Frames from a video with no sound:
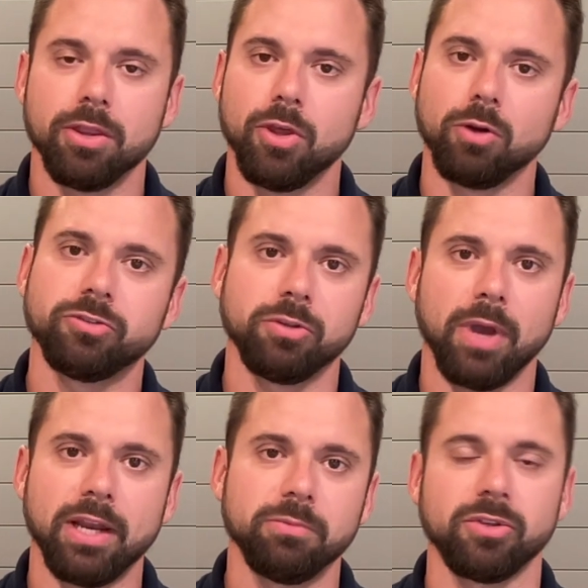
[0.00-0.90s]
those two
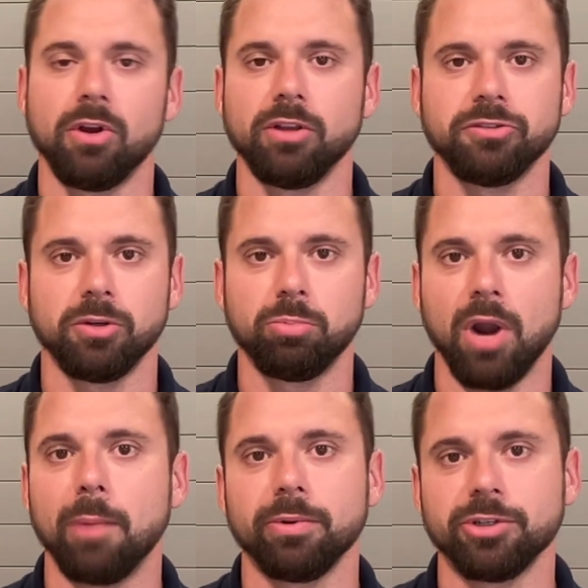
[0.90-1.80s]
items and also
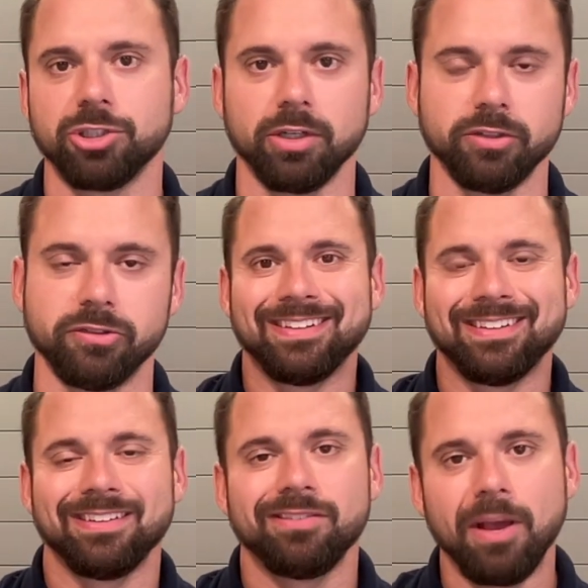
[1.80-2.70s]
proper insurances.
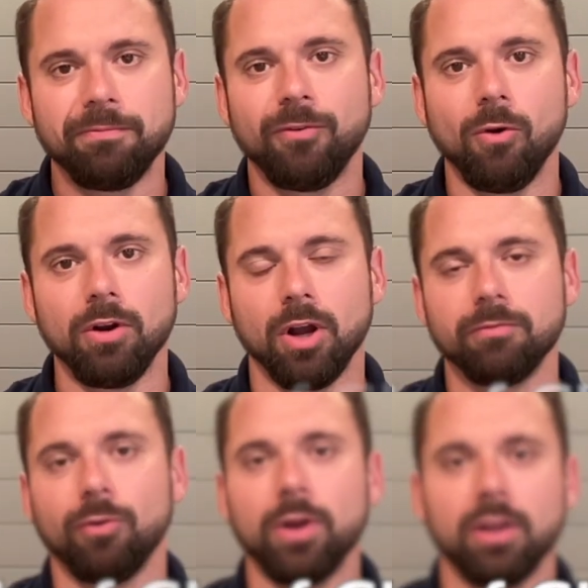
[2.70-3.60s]
Step four,
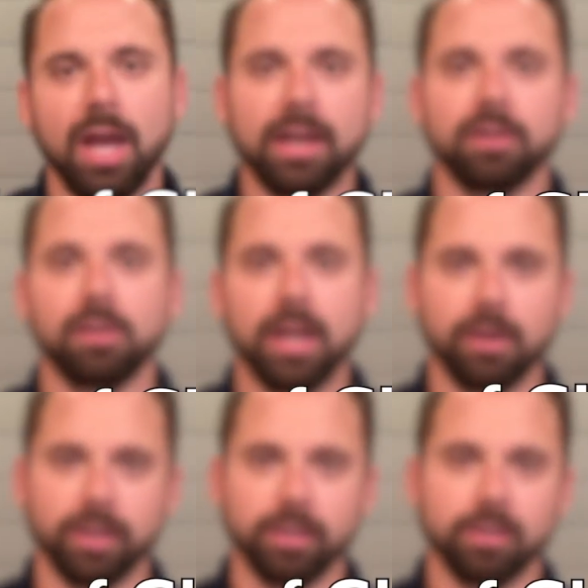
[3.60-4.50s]
avoid a lack of
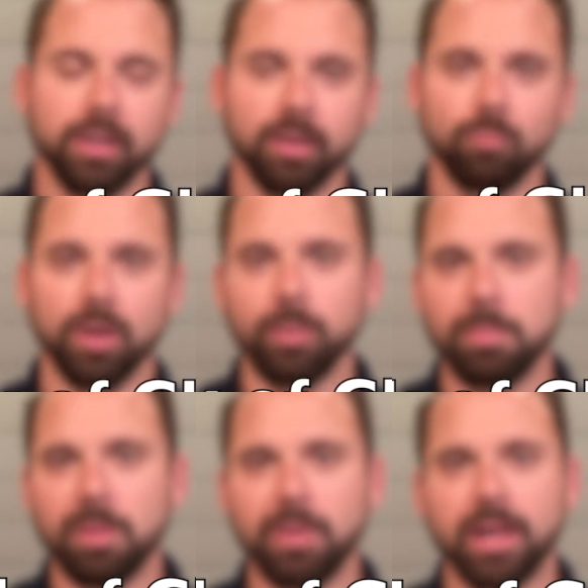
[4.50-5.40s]
clarity. And what we
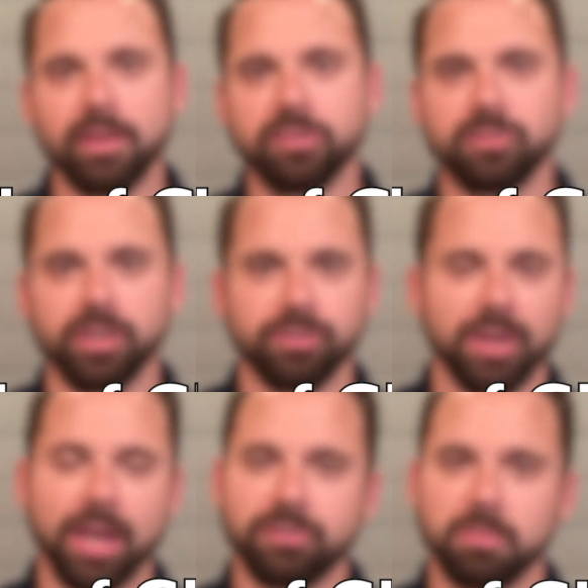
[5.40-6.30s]
mean by this is
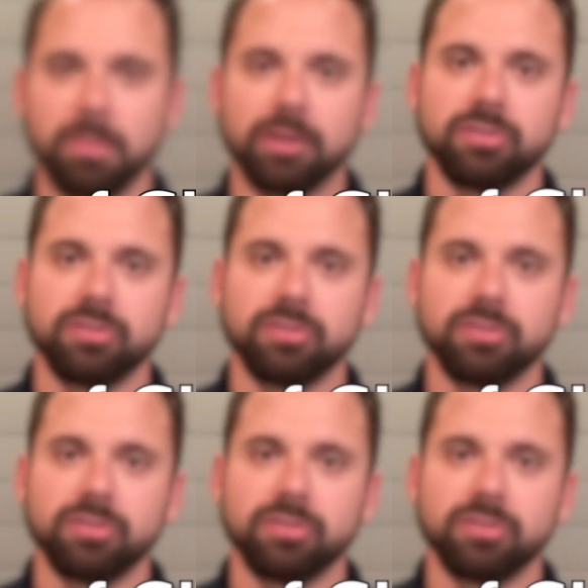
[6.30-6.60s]
ask them about